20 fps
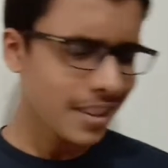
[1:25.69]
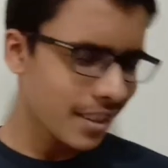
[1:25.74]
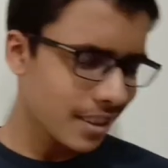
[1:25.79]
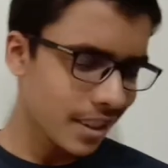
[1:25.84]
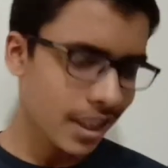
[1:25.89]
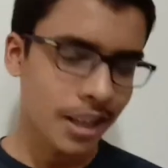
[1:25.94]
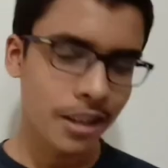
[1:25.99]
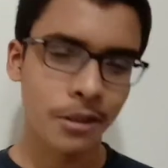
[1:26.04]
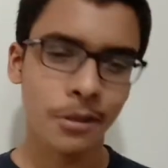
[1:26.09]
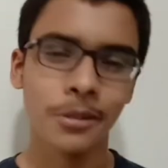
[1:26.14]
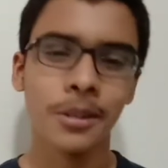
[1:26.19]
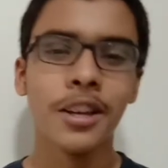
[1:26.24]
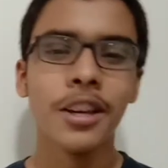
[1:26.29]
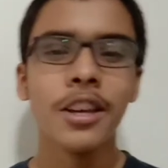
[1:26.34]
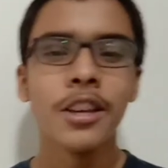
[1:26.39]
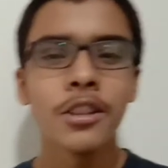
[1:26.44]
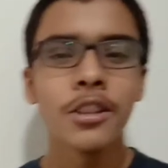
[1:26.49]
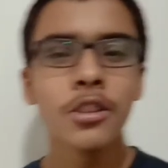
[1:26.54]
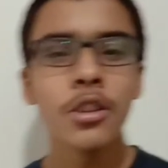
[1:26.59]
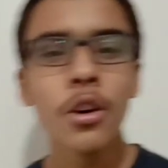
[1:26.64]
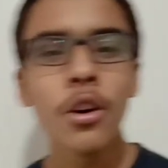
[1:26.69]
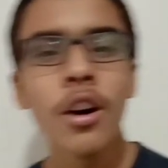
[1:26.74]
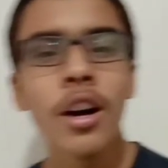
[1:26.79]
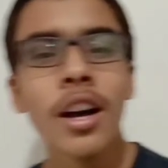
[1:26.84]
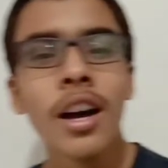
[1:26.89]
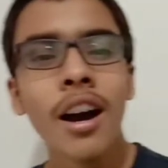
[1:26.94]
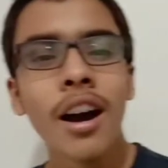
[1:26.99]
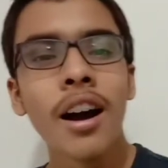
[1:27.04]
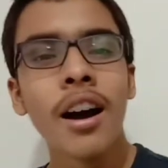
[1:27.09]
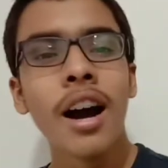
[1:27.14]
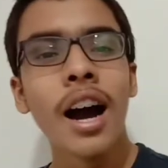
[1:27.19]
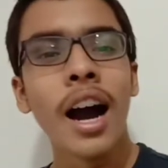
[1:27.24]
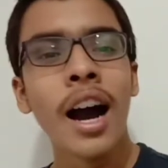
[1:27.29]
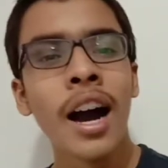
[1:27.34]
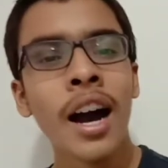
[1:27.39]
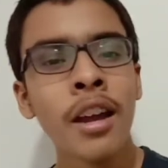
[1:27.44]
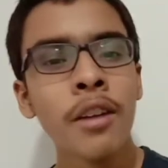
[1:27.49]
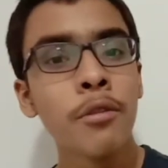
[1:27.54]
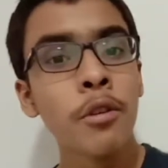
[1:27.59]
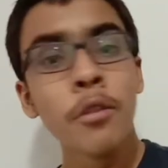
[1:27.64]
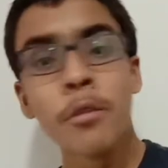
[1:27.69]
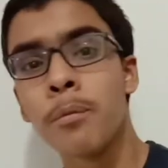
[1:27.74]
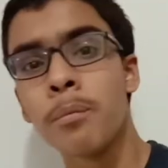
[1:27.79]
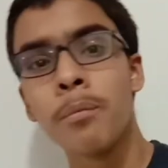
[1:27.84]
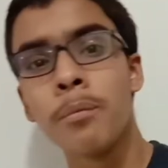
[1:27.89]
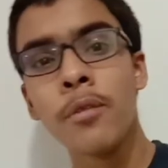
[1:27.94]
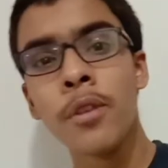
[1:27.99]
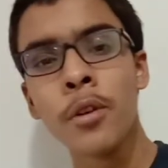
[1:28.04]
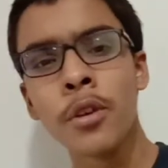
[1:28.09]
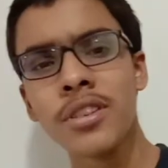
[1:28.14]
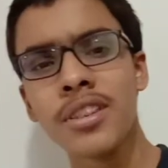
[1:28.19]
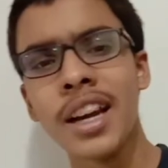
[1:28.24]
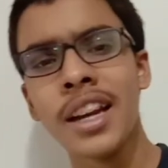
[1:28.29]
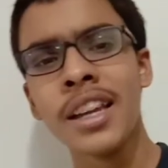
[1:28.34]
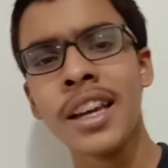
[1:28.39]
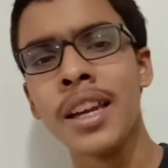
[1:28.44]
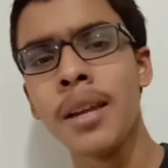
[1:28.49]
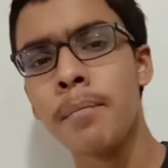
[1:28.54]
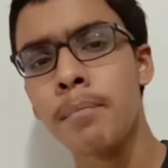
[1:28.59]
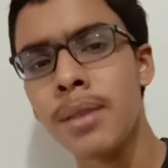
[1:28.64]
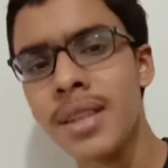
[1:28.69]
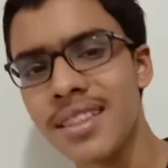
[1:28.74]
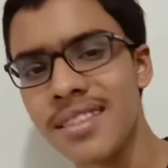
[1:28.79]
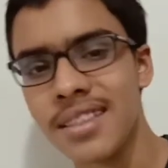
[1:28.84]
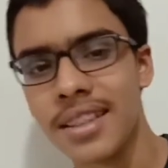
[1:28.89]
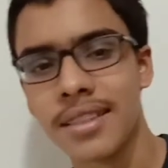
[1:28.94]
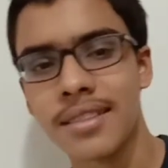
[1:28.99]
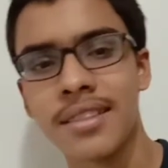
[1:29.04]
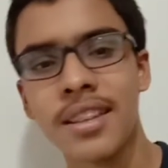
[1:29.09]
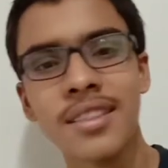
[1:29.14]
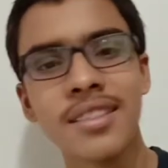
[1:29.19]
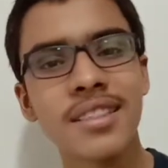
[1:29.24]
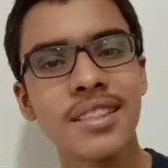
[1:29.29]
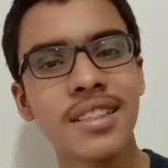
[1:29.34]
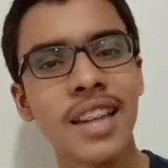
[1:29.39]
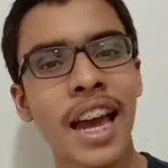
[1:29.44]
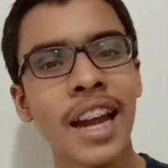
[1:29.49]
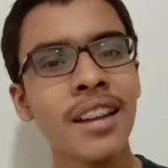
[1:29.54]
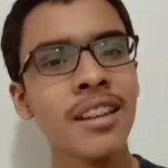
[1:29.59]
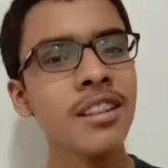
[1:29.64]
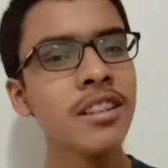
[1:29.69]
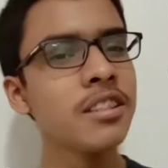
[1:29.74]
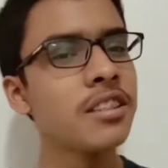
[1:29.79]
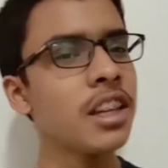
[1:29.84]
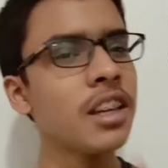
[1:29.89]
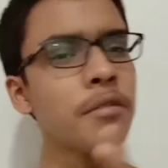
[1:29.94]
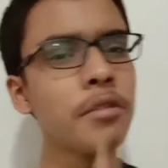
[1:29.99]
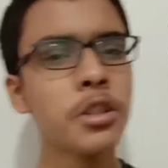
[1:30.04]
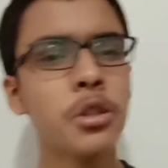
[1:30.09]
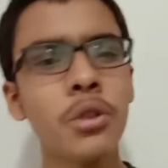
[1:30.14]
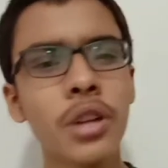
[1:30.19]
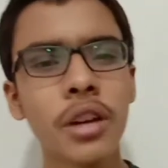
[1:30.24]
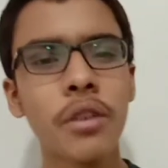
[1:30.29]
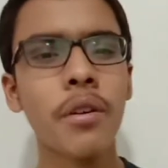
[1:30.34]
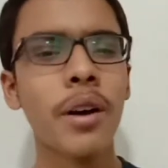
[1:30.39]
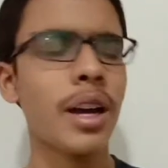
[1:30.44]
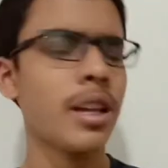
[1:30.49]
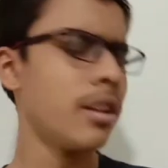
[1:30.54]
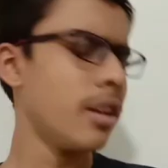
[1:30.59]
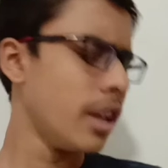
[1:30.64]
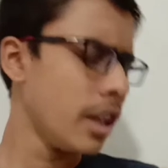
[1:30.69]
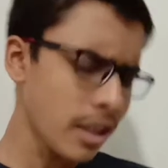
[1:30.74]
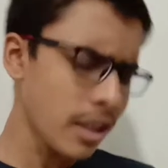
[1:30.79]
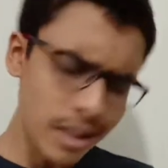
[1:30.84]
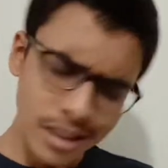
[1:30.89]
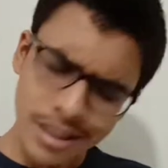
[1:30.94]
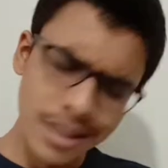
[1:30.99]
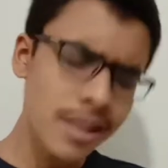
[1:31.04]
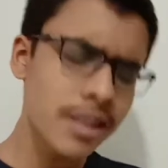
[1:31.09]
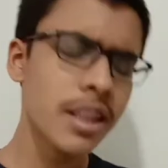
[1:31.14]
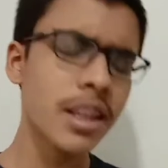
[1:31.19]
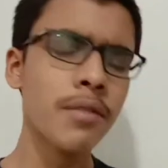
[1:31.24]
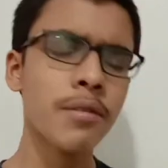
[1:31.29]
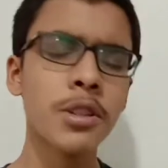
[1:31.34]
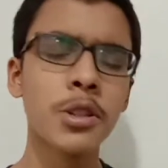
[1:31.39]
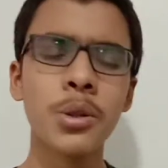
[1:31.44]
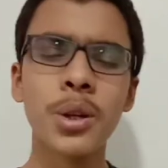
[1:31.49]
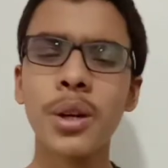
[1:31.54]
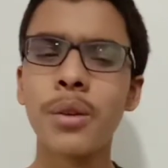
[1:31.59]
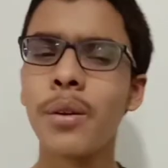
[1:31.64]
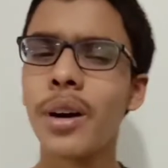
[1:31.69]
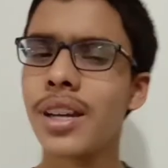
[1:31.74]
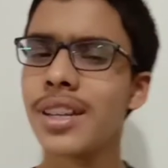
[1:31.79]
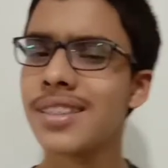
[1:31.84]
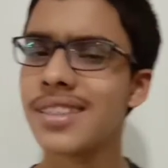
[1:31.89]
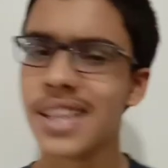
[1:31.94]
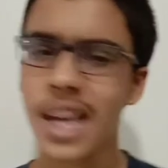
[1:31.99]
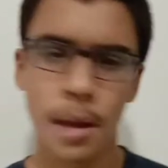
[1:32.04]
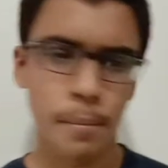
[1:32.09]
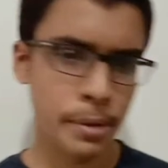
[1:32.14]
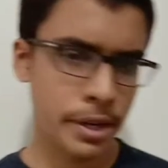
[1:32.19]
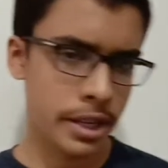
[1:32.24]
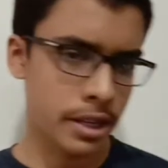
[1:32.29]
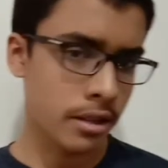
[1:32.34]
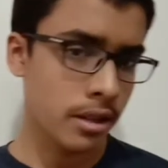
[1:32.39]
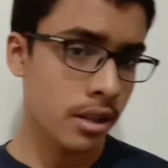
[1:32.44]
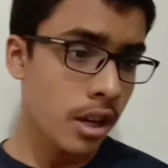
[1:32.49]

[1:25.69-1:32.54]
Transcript: Thank you. So before starting any business, the standard thing which you require, the initial thing which you require is capital.